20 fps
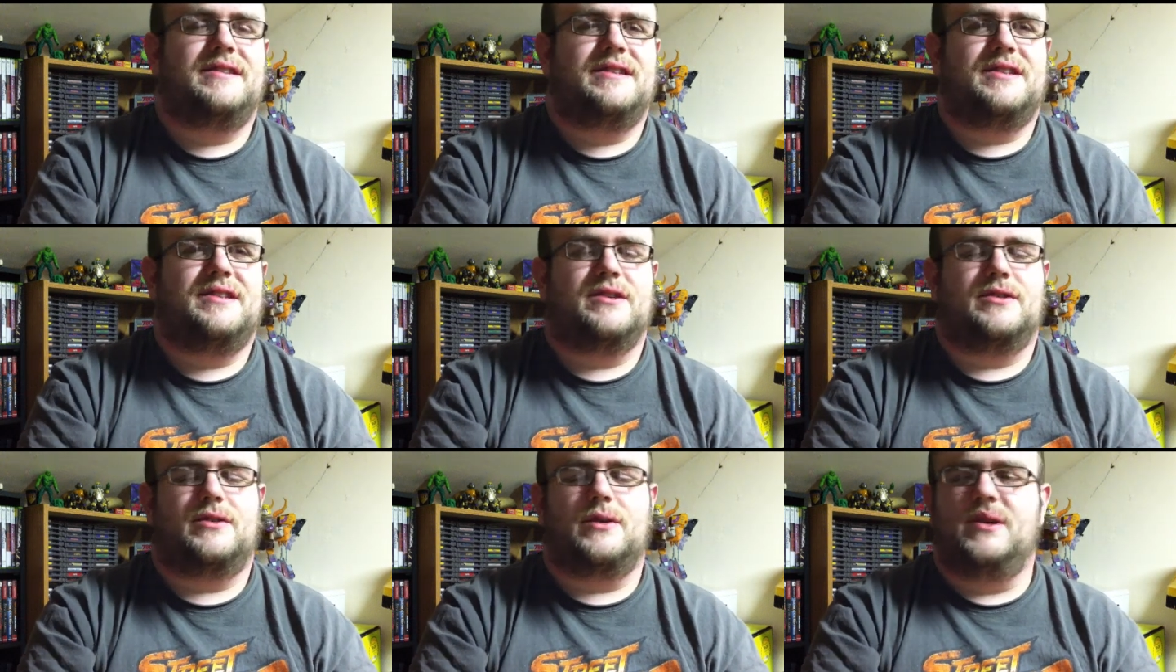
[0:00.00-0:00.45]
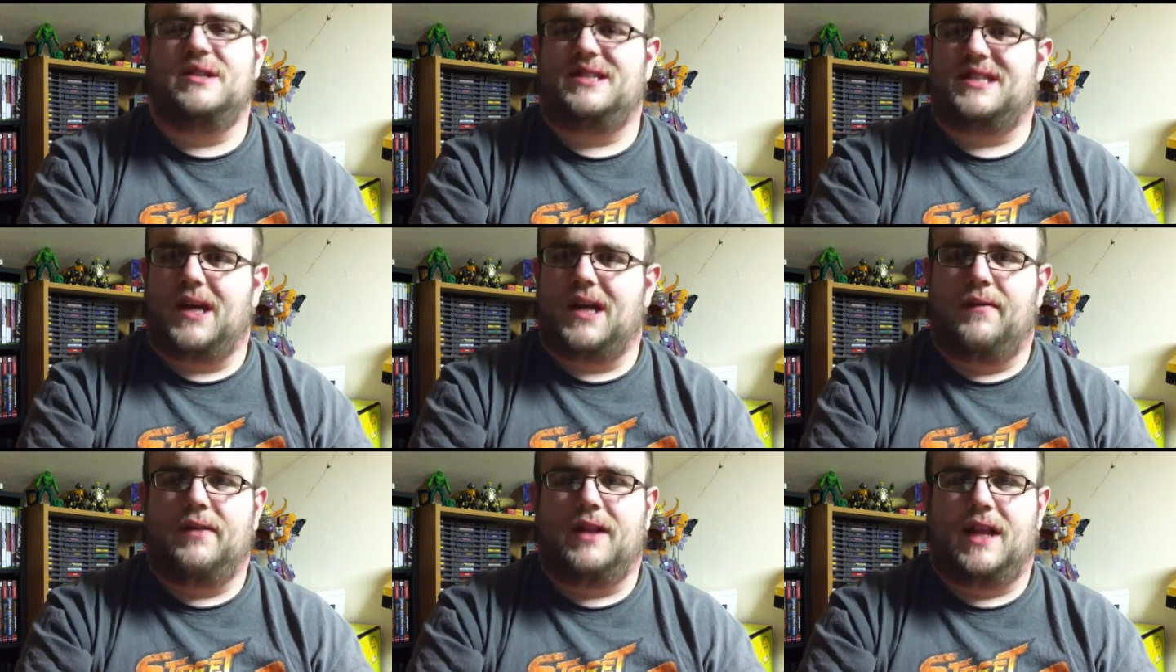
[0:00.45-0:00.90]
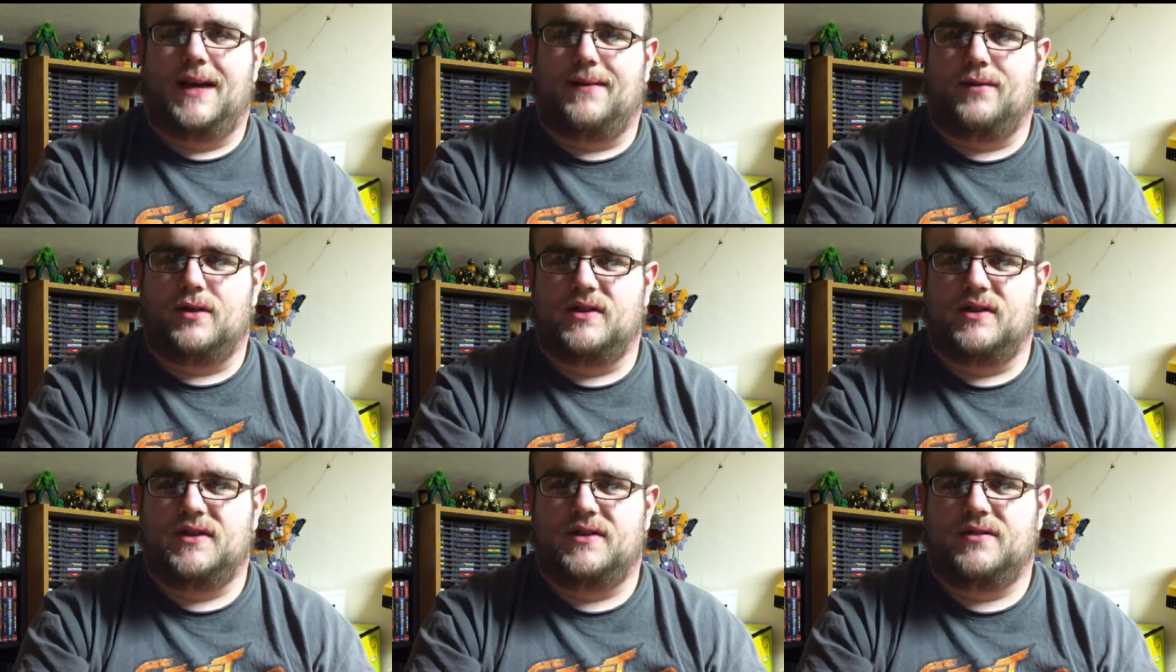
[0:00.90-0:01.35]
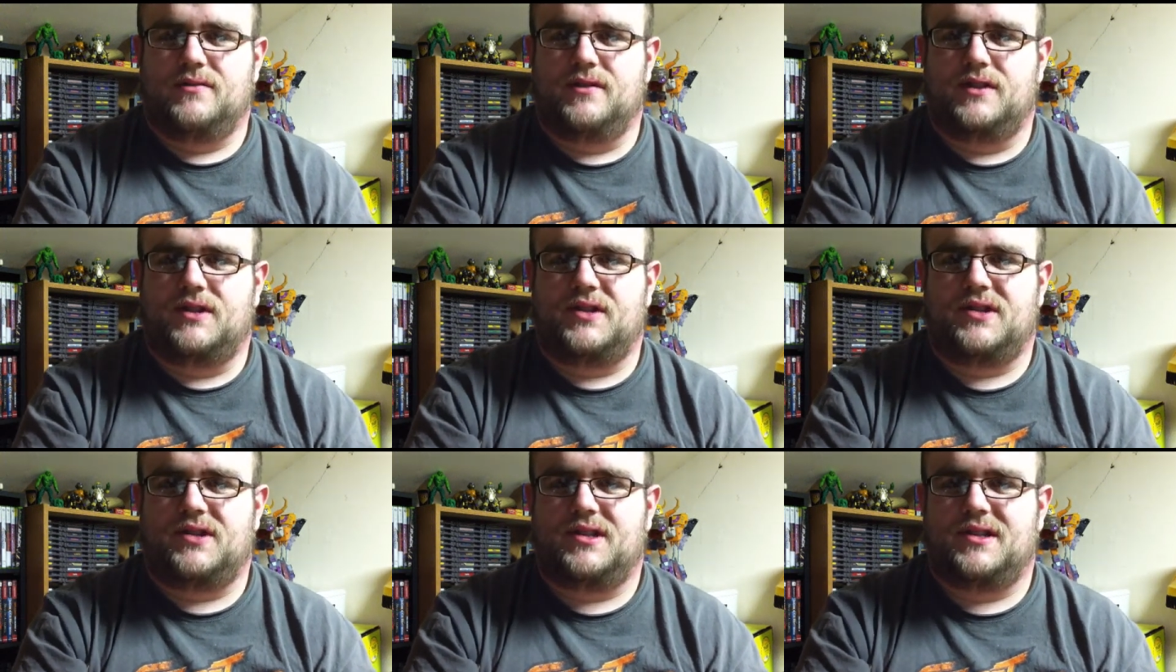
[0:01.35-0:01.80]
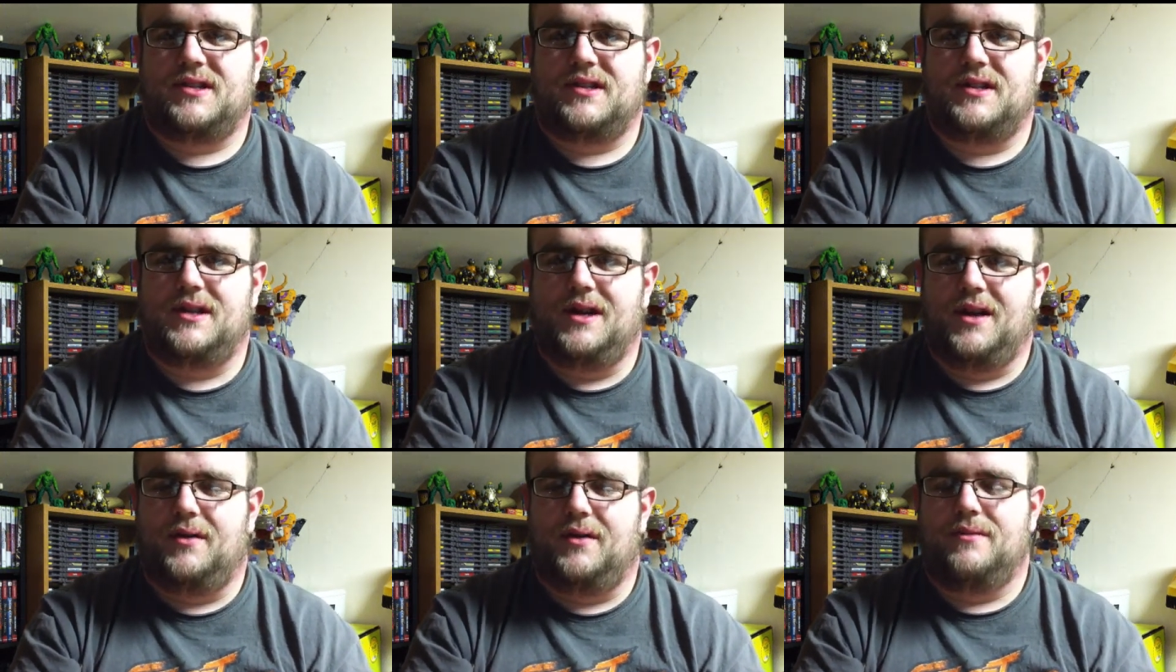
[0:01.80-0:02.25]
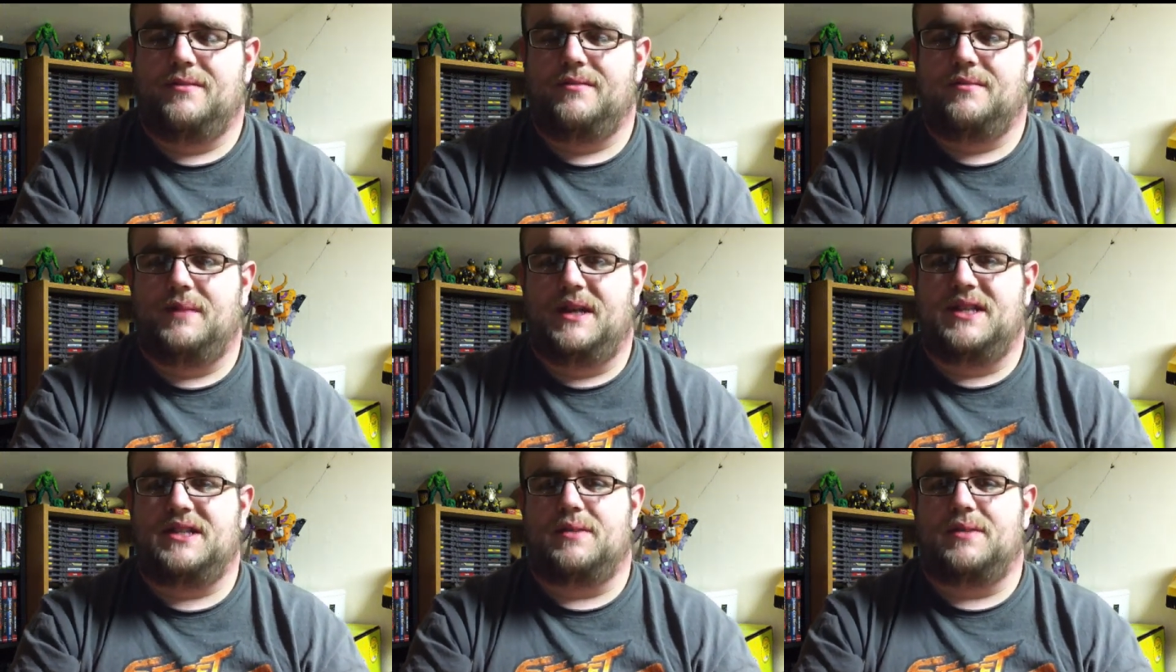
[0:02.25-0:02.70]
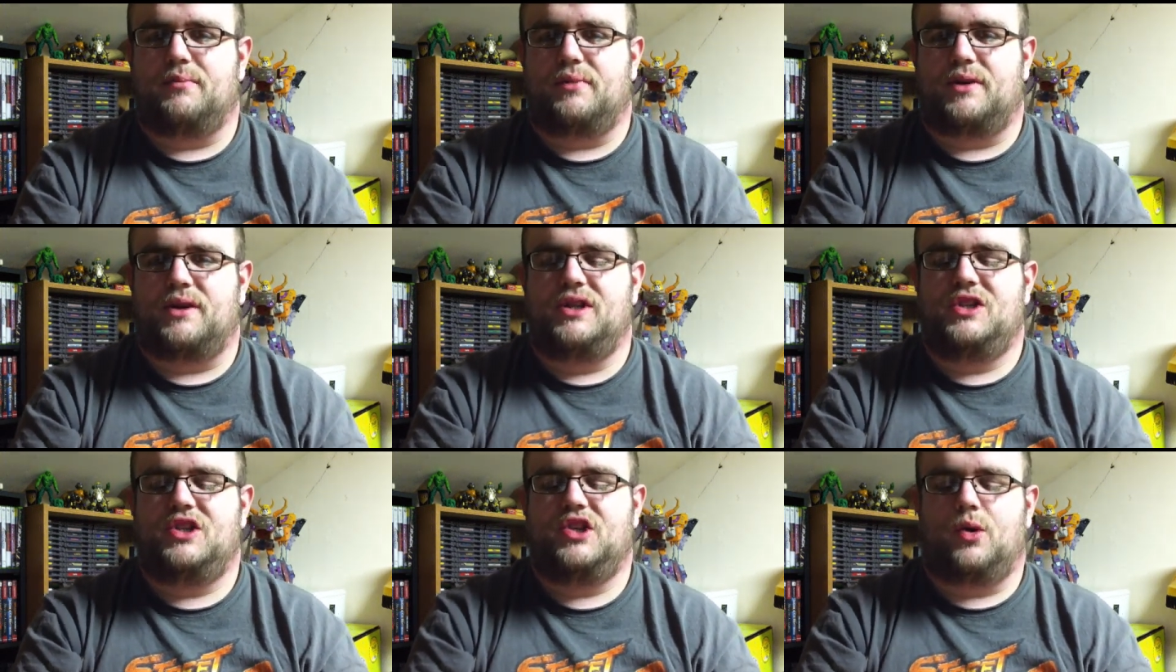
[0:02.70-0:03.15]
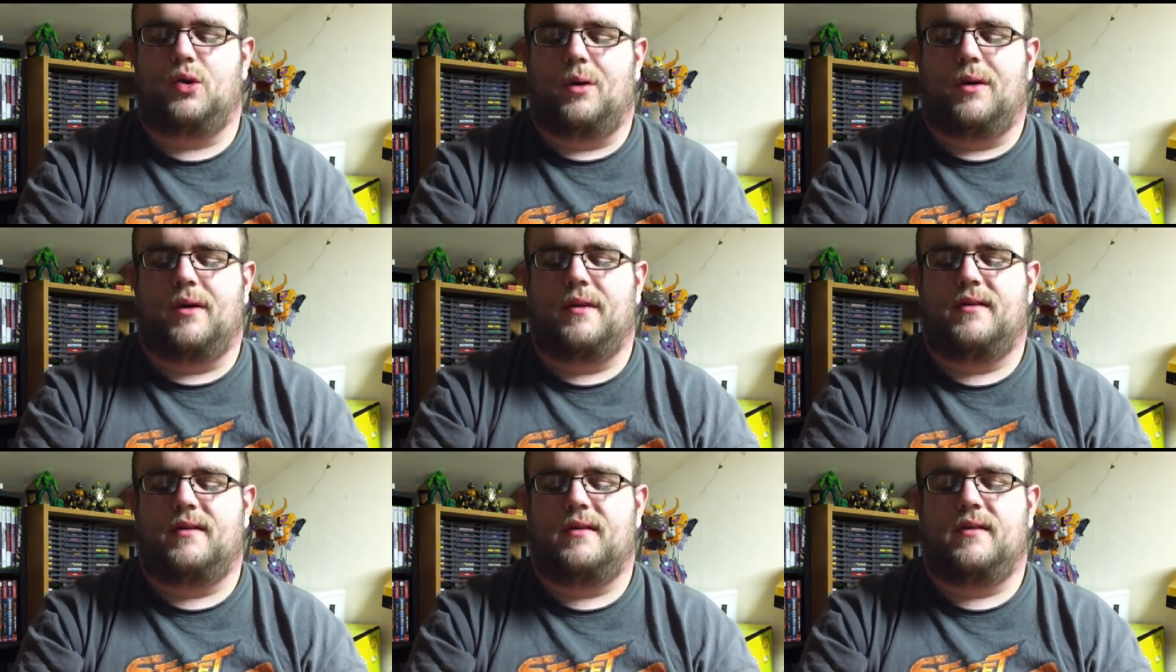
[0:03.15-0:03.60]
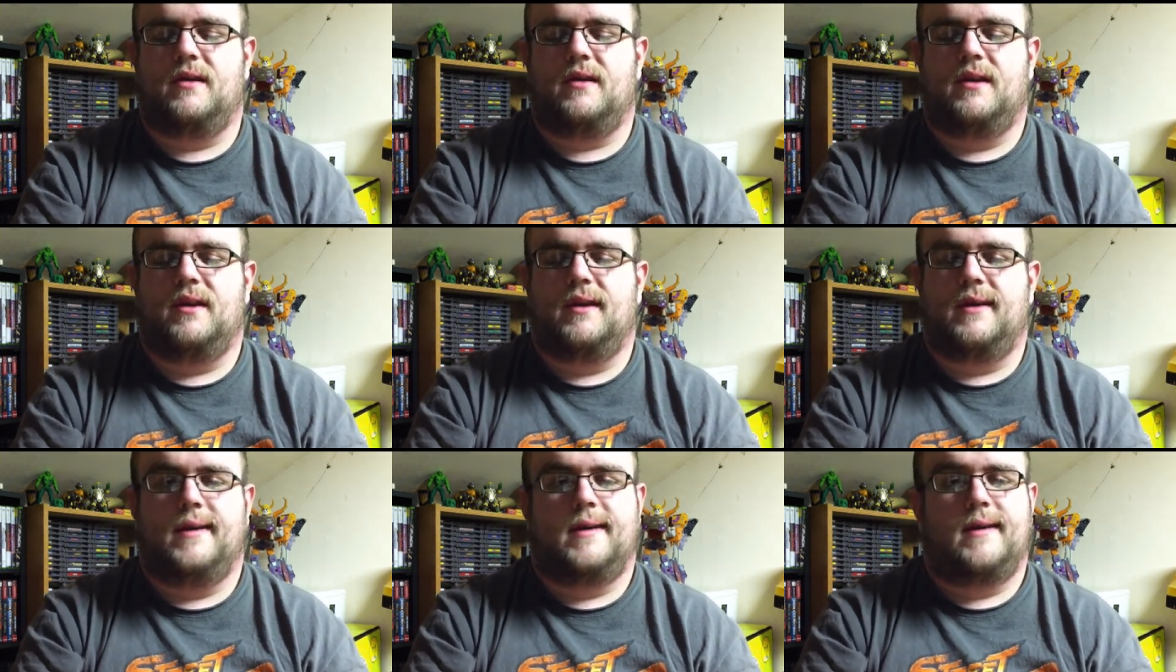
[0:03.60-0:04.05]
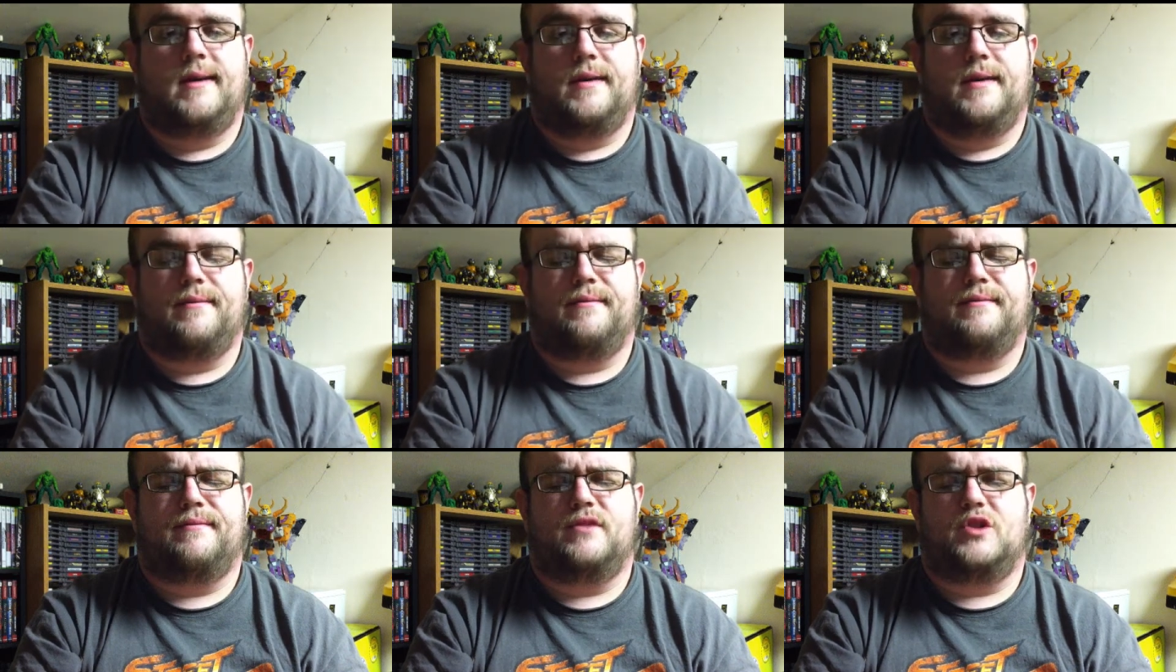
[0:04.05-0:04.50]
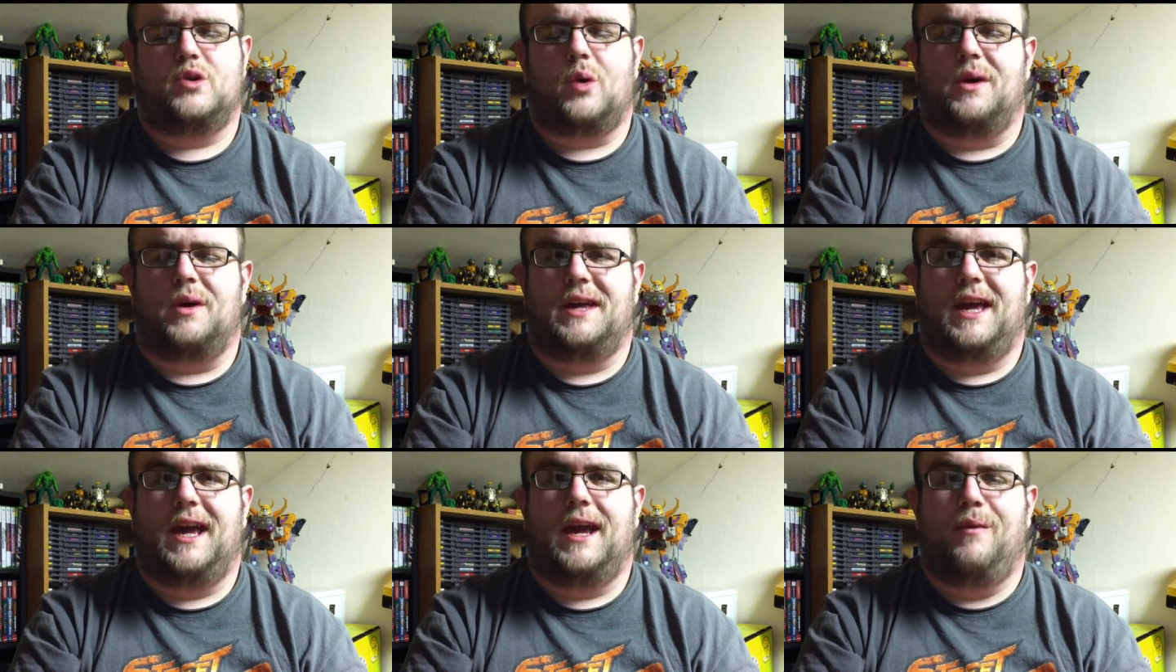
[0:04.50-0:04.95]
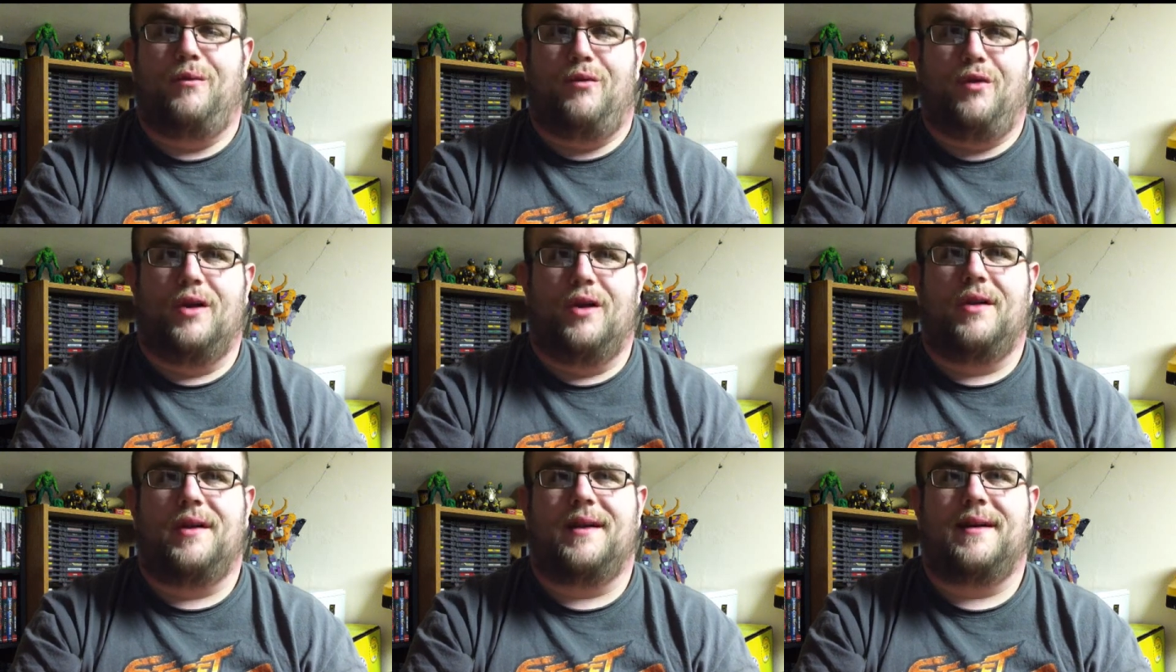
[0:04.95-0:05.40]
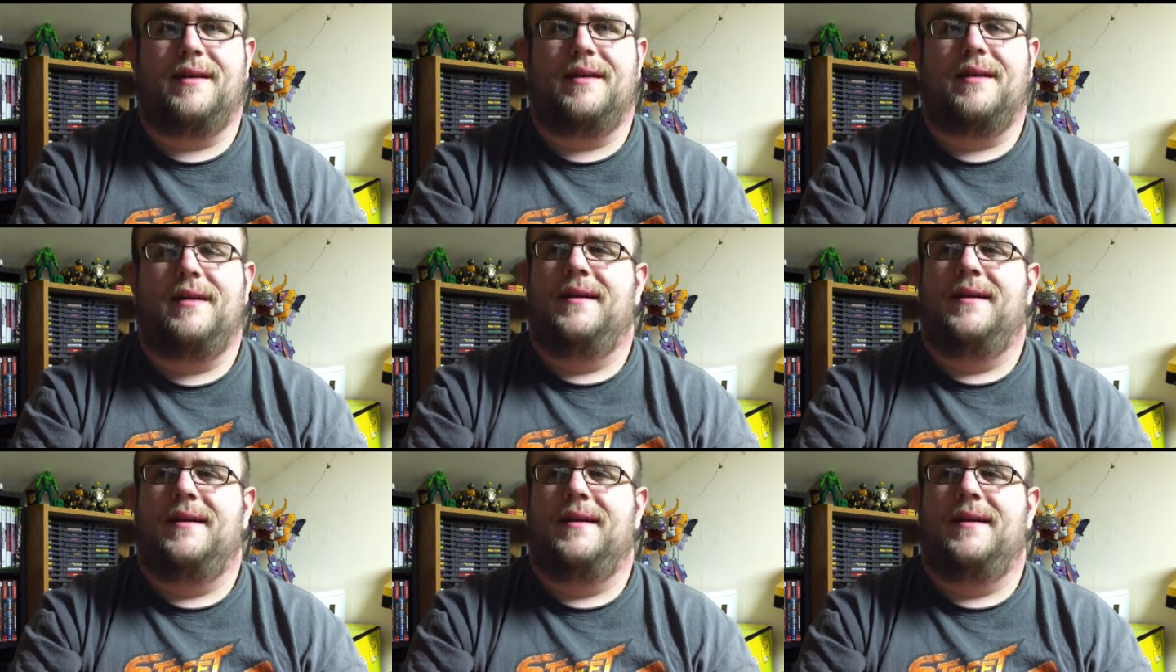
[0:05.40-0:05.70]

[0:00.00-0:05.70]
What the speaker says: There's only 7 levels, which, you know, makes it pretty short game, really.